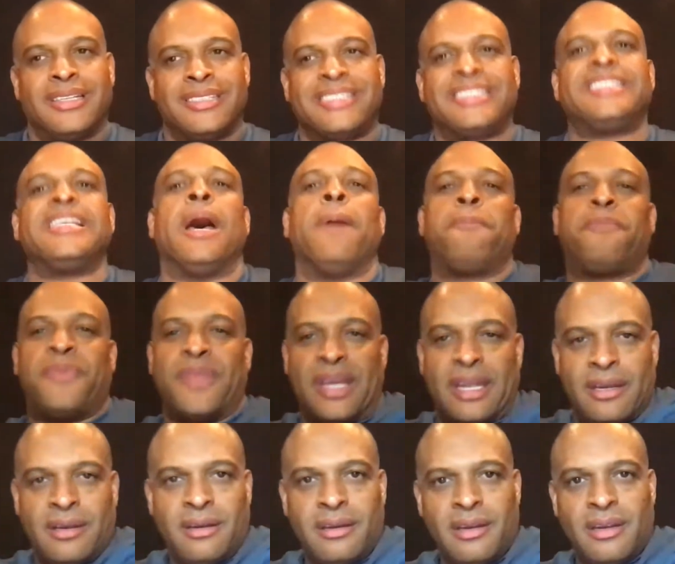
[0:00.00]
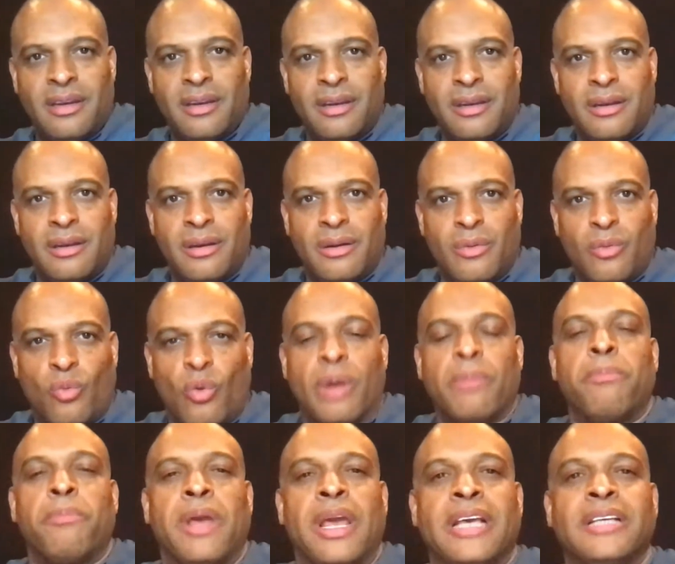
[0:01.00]
something,
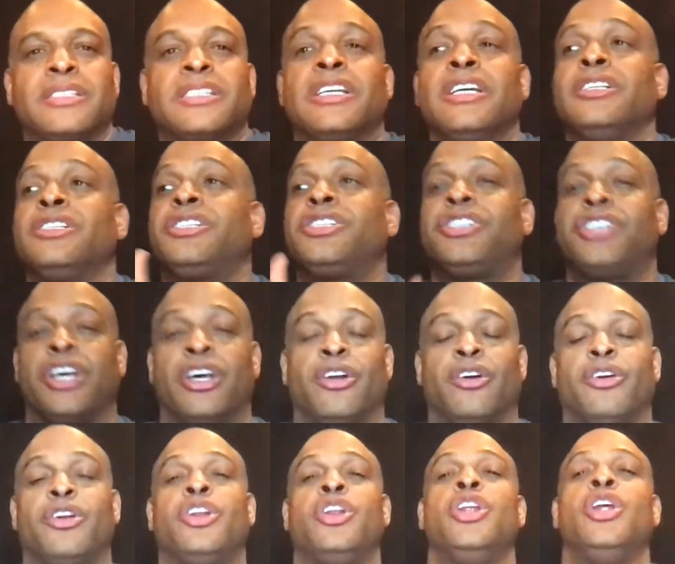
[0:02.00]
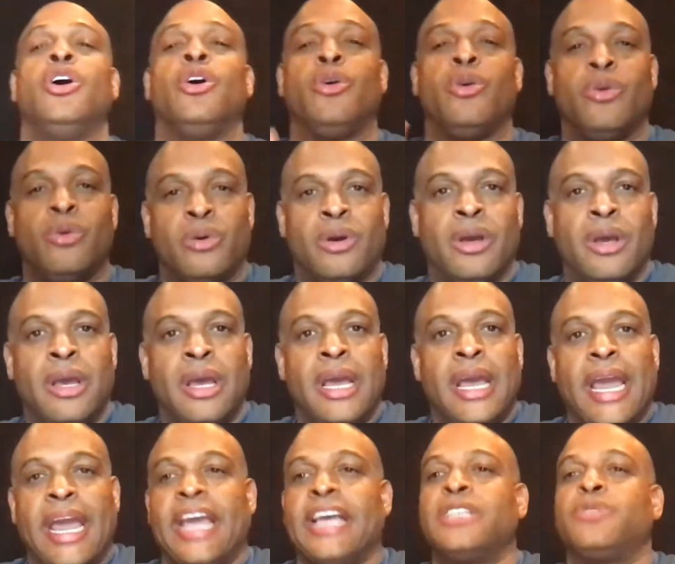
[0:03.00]
what is considered new,
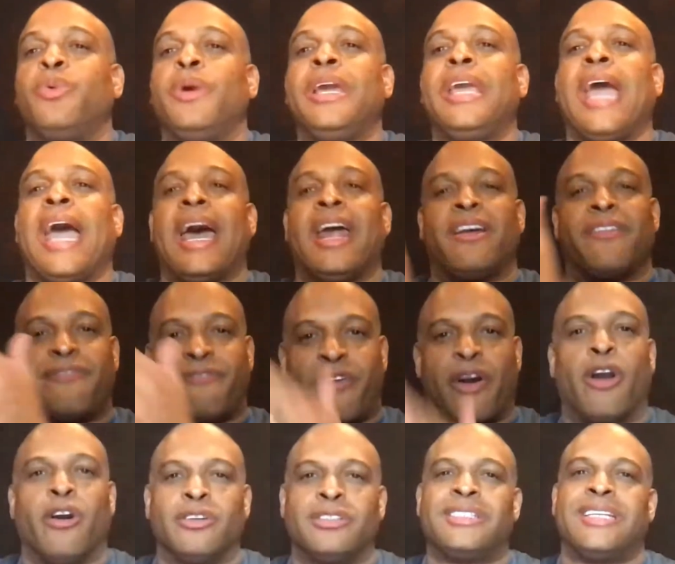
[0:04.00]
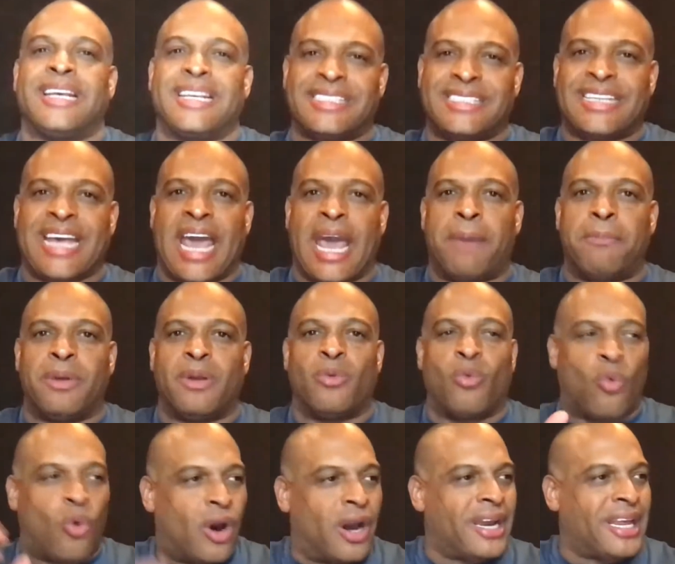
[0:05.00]
is we got to first
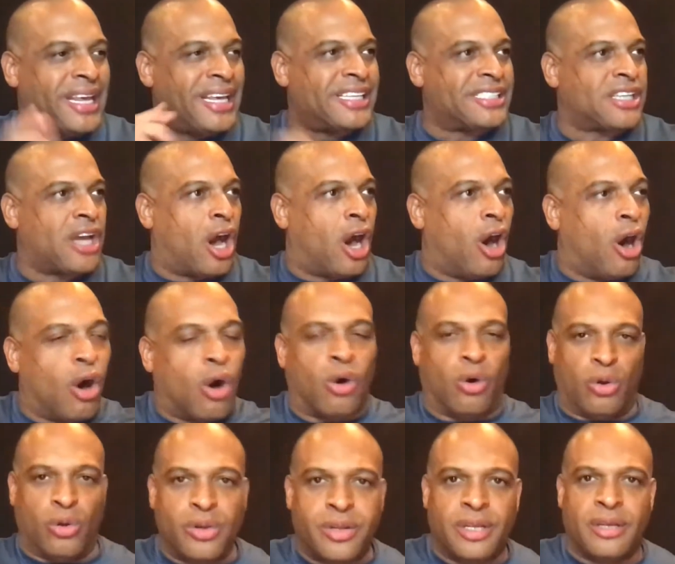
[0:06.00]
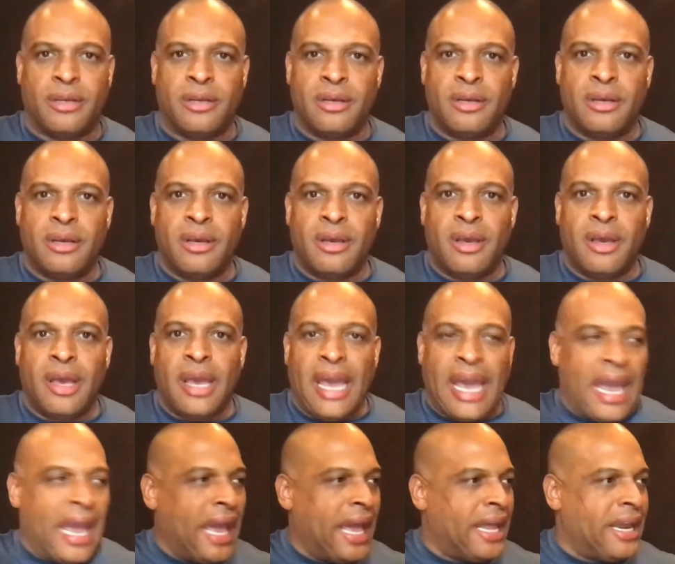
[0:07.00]
examine what is old.
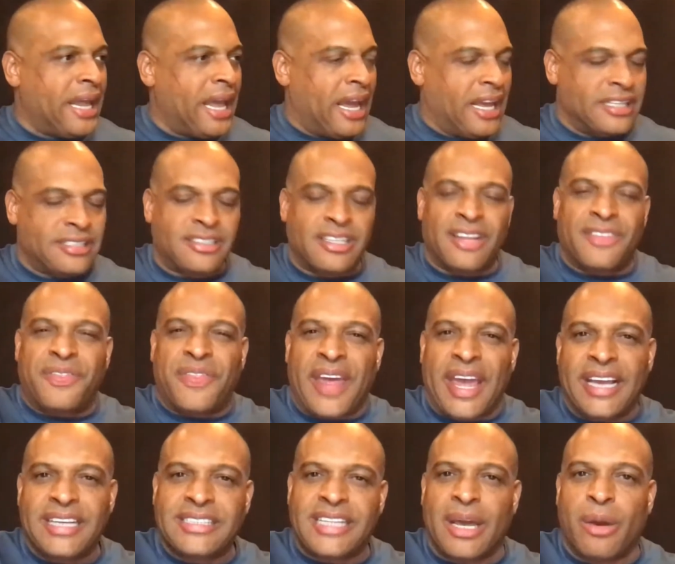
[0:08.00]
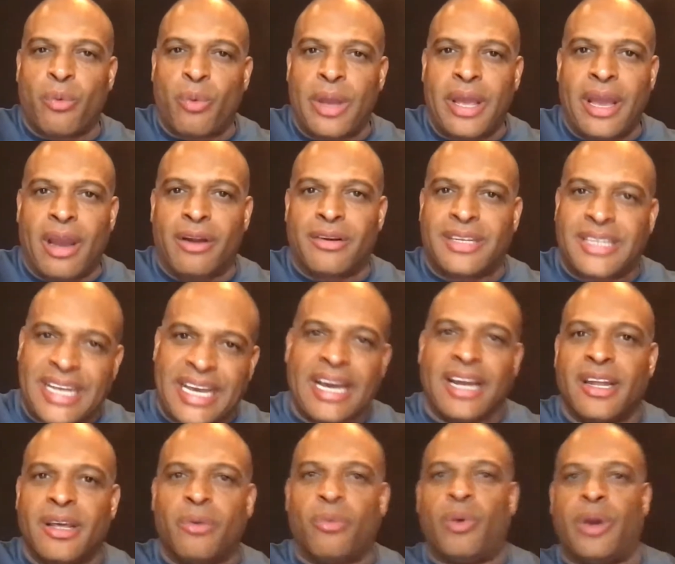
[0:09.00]
And is the things that we are
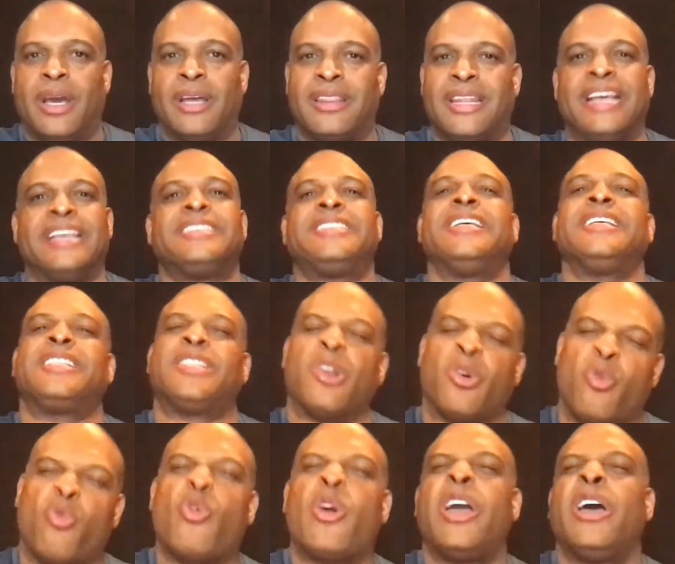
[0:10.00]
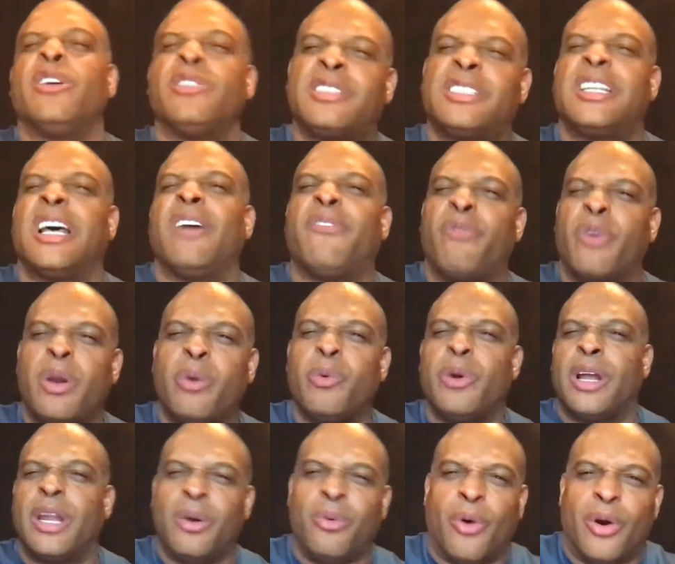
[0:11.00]
dealing with, is it the real stuff we
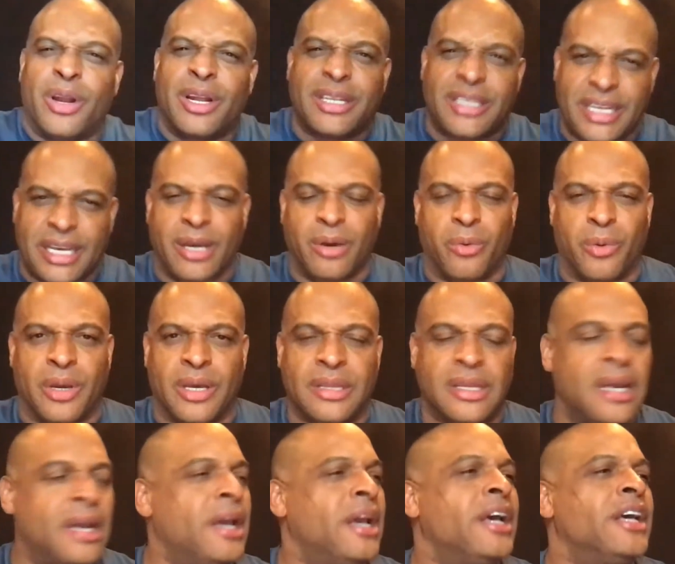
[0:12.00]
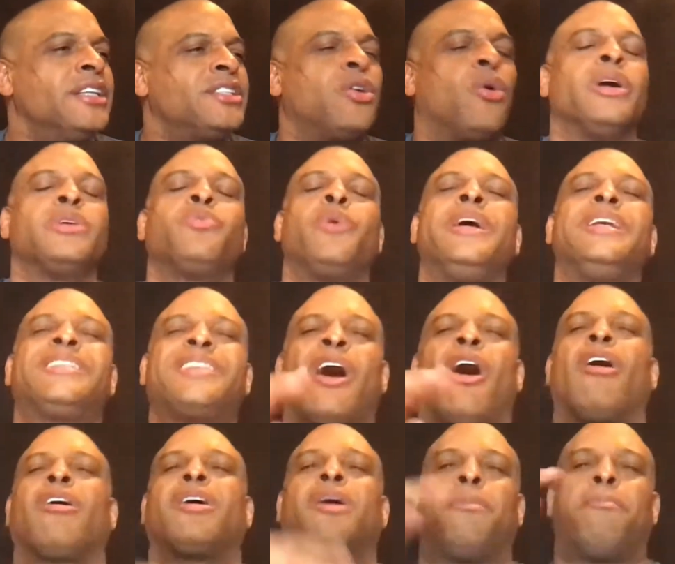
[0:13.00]
really want to deal with? So as we
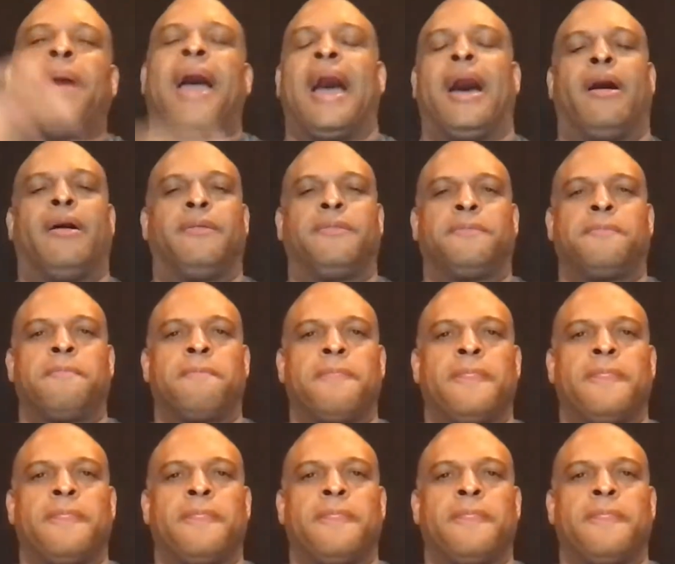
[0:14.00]
talk about,